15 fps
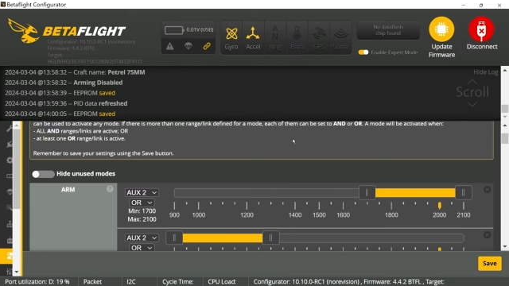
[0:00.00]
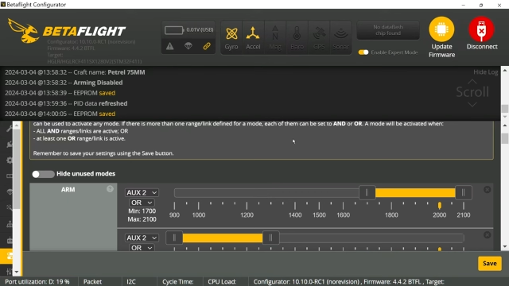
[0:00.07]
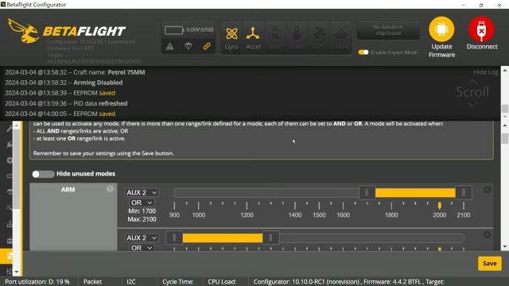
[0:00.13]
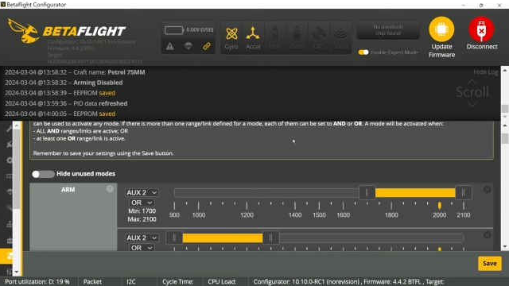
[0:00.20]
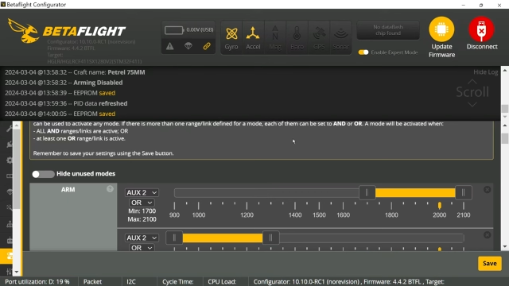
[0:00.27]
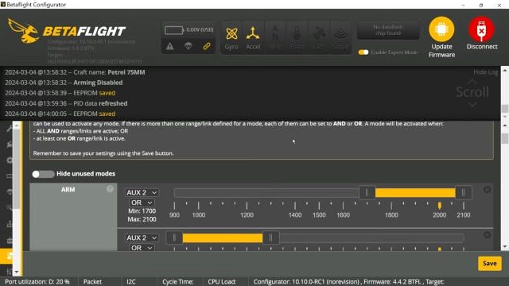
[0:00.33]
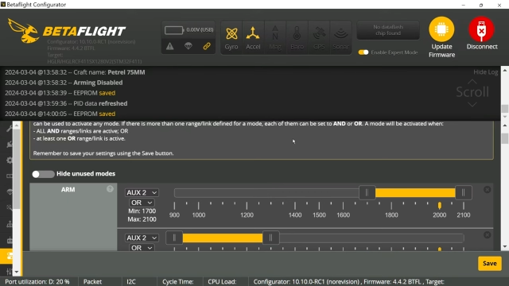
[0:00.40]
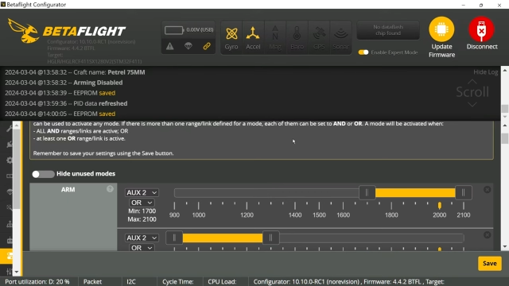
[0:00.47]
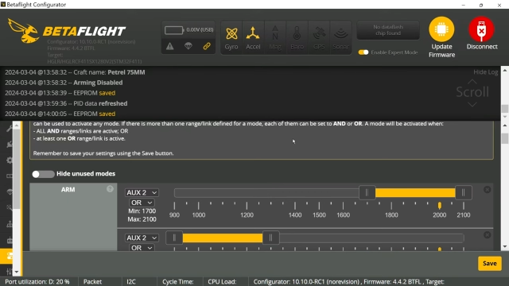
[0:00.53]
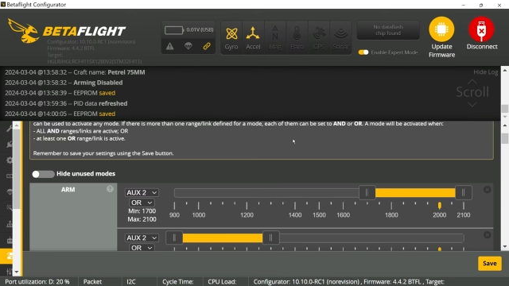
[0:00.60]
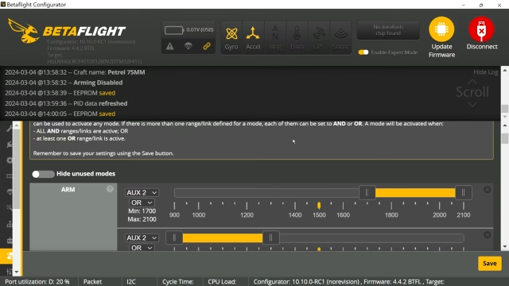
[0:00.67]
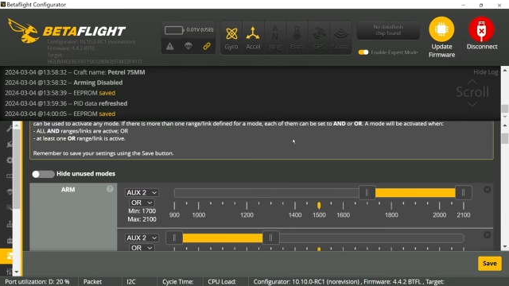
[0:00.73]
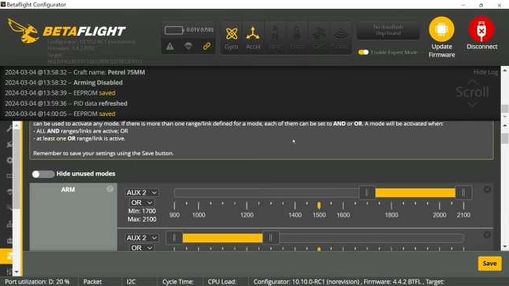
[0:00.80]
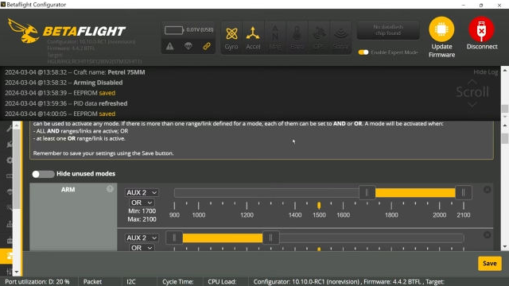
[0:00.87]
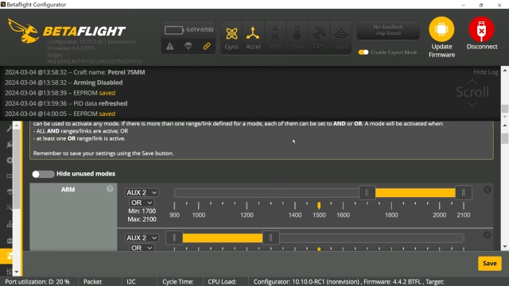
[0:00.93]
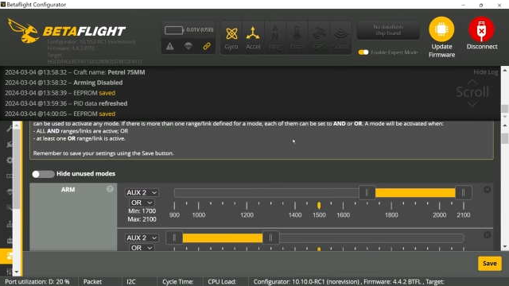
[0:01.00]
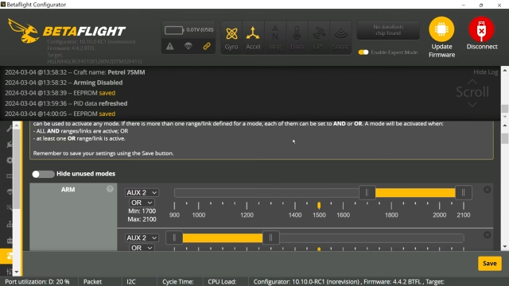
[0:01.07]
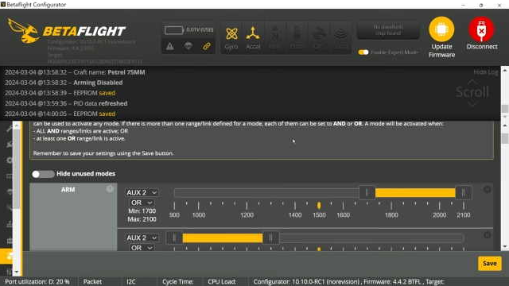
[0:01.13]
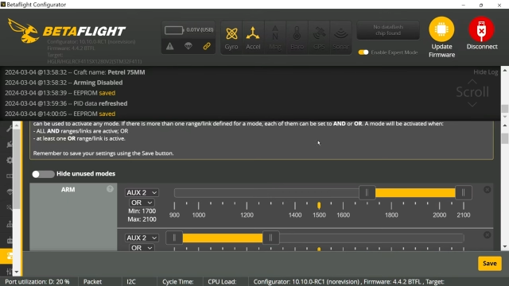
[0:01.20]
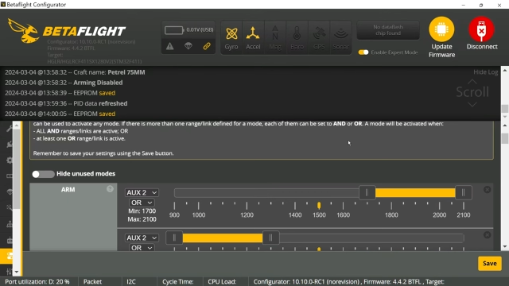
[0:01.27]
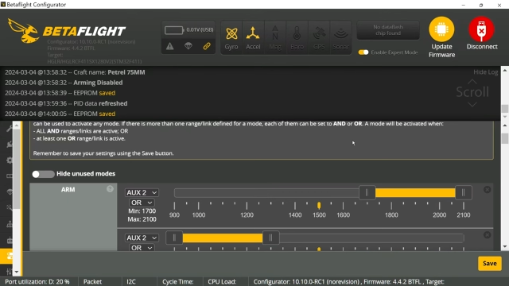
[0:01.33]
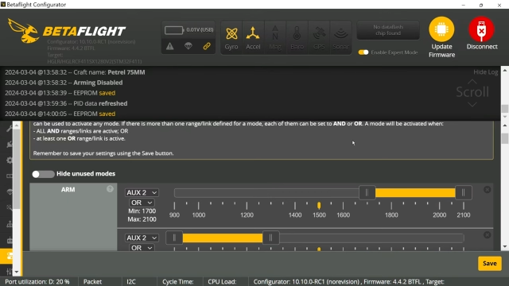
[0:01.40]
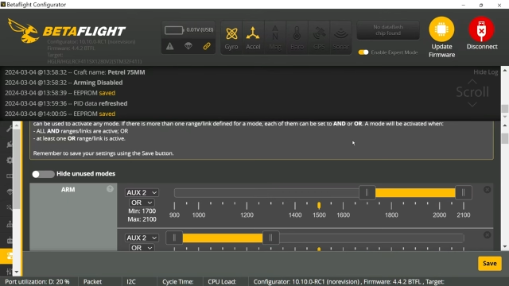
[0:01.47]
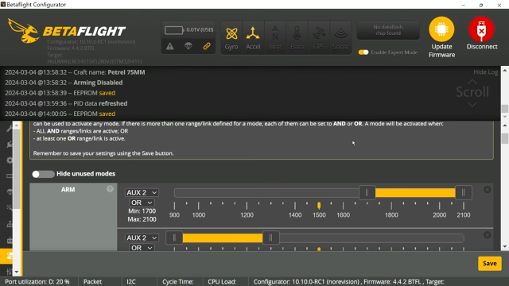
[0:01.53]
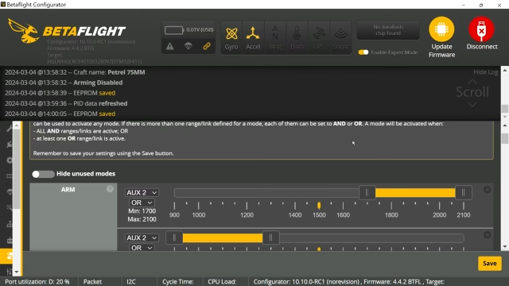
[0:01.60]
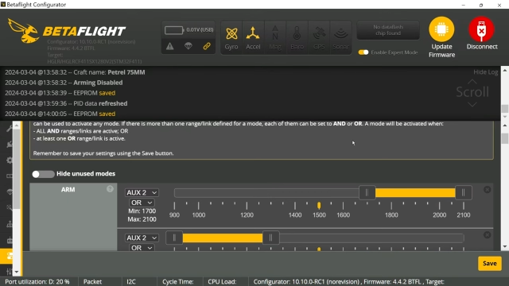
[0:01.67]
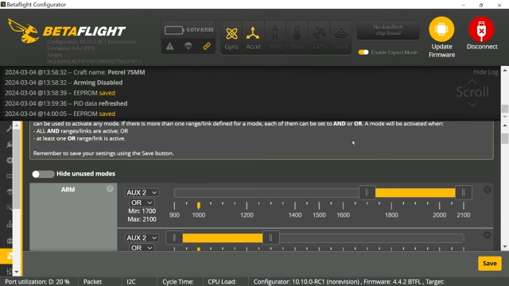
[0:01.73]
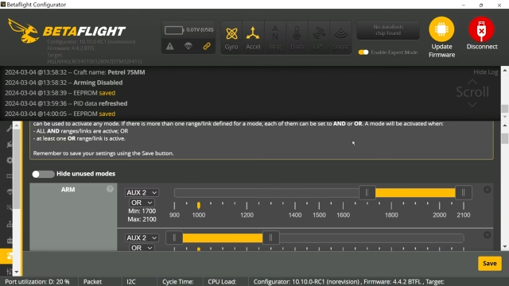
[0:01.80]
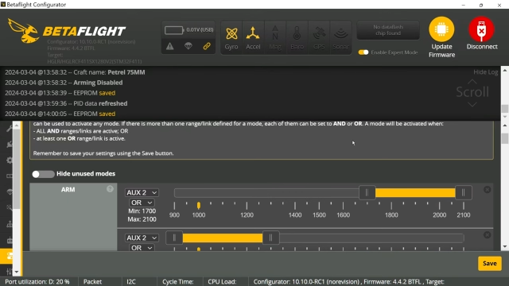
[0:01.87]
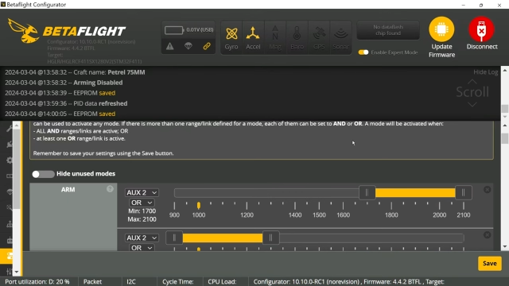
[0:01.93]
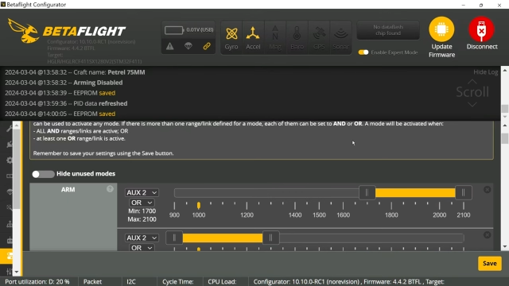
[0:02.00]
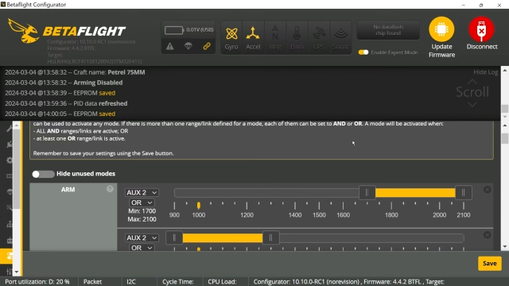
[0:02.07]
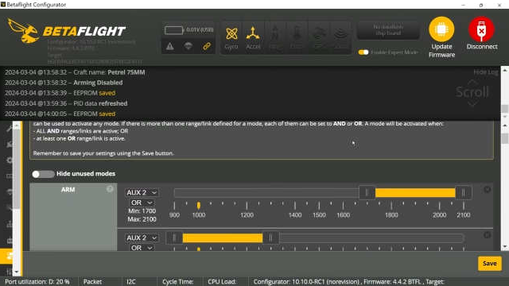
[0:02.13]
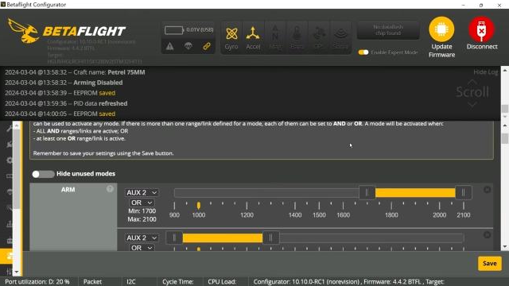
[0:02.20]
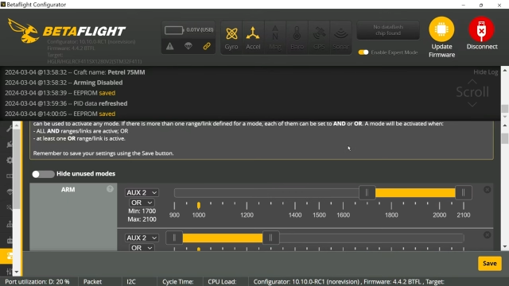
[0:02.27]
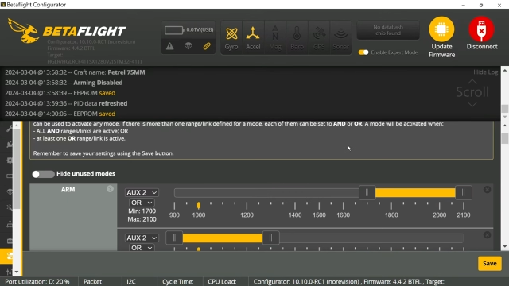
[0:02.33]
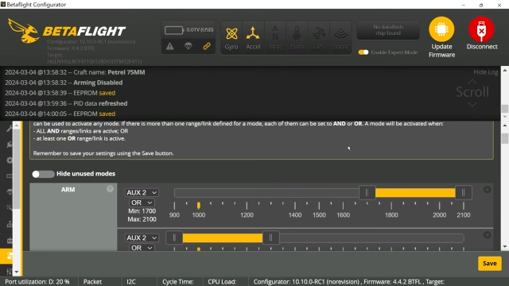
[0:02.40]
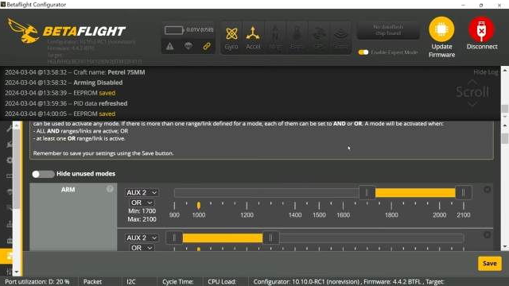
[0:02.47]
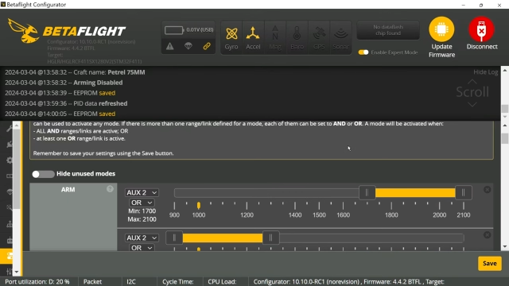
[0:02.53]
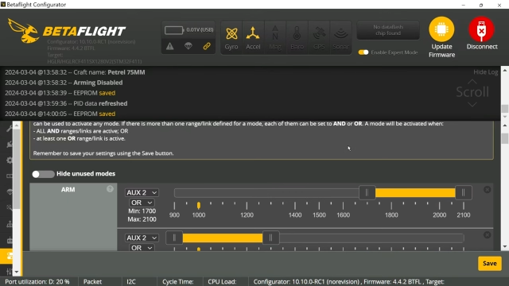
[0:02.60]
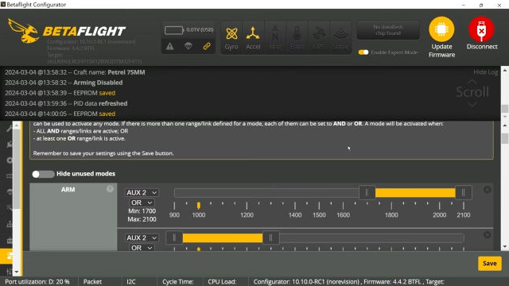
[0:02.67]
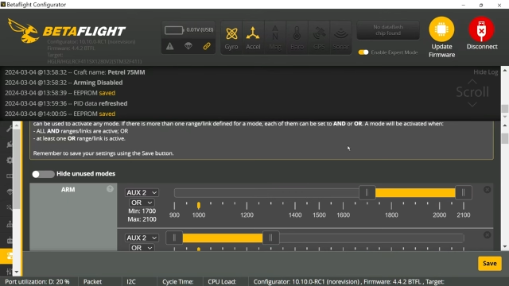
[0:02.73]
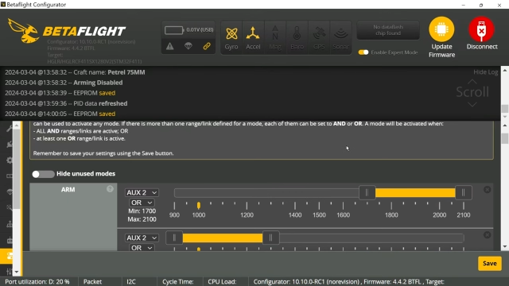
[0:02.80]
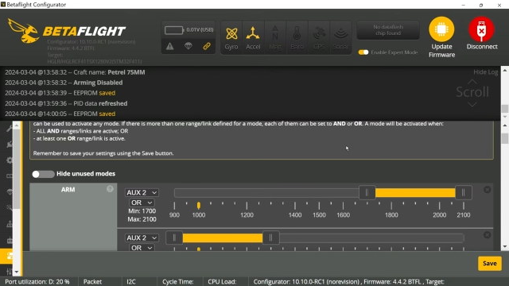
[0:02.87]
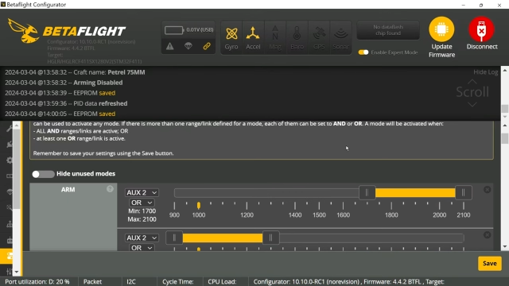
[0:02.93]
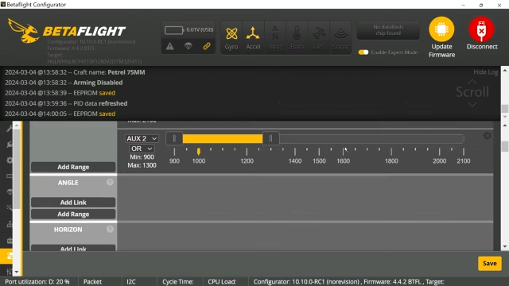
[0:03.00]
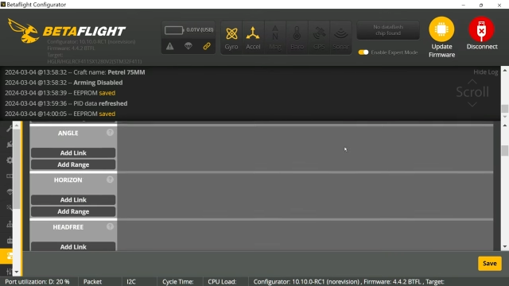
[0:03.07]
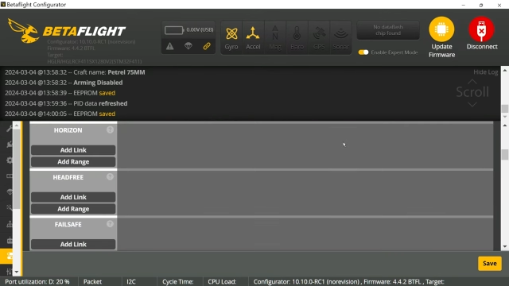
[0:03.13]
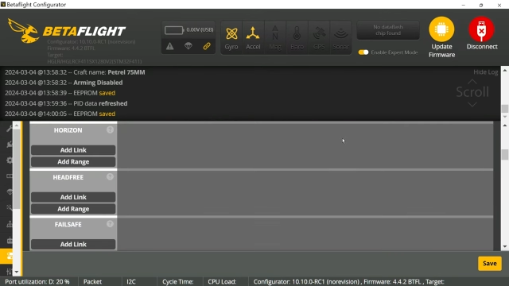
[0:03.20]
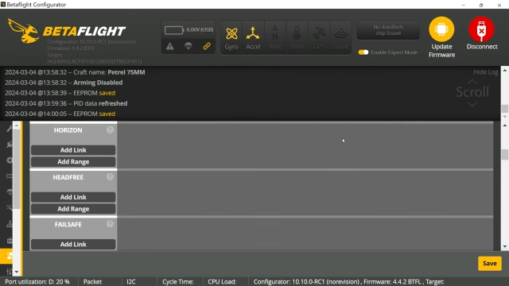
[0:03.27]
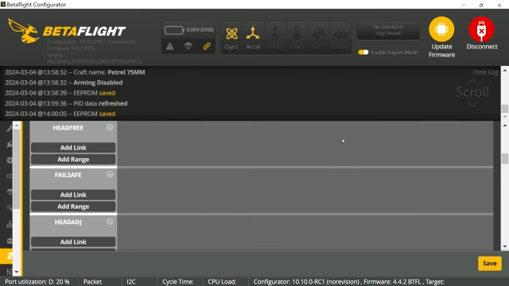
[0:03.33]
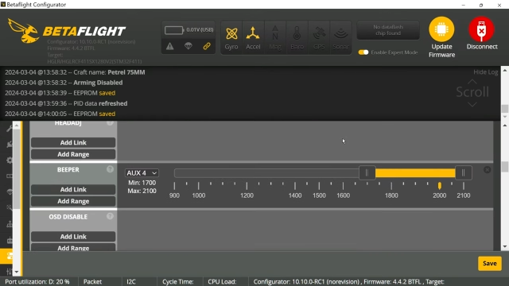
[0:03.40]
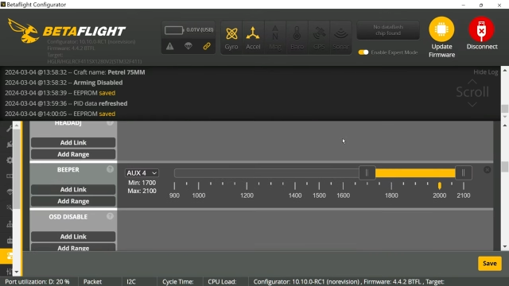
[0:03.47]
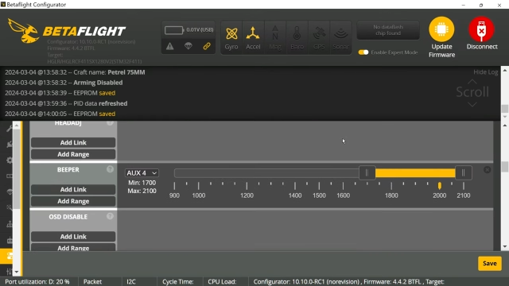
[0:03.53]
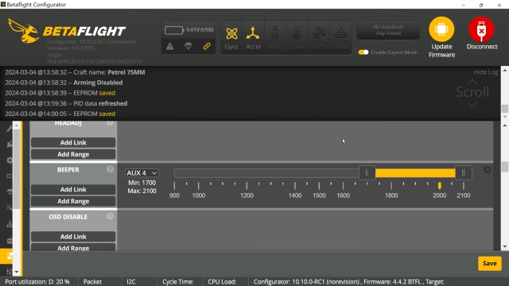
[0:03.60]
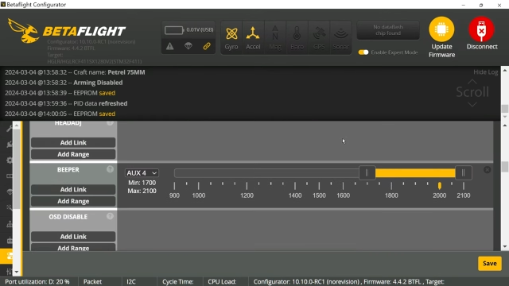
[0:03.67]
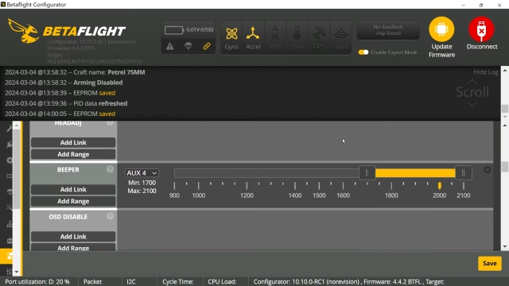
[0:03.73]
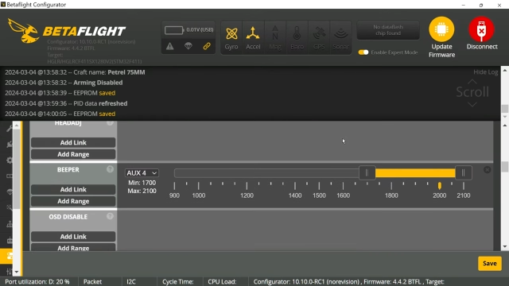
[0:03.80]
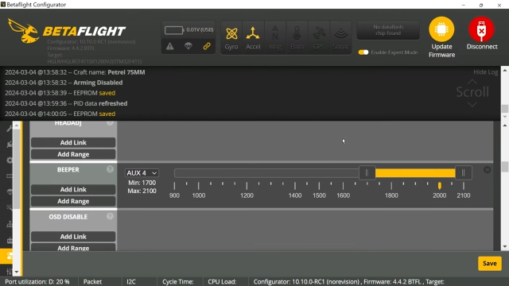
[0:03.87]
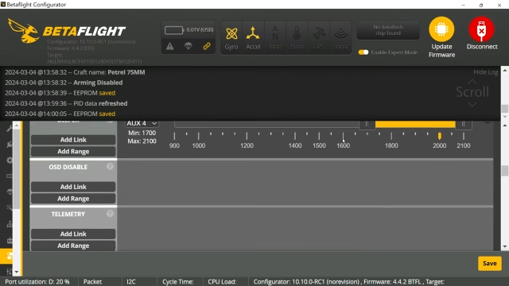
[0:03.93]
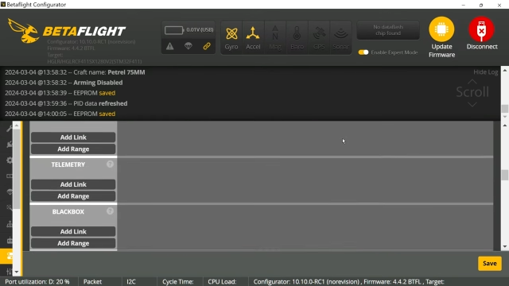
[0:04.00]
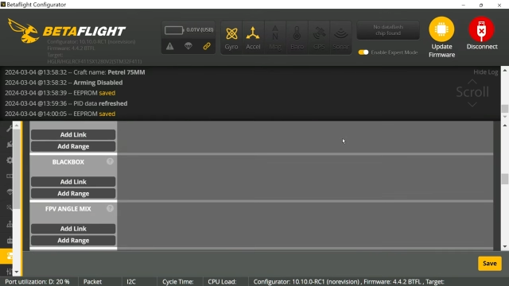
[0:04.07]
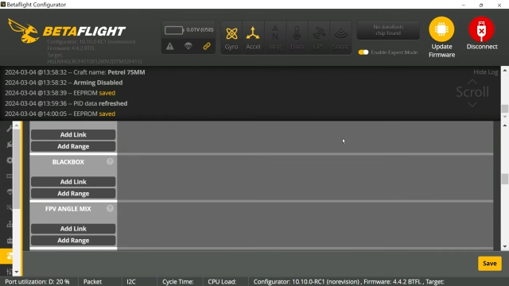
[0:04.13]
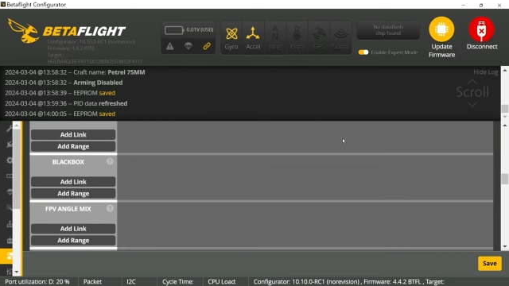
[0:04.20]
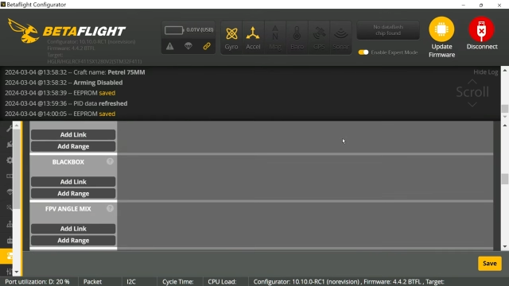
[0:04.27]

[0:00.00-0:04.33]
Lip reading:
No face is visible, so there are no lips to read.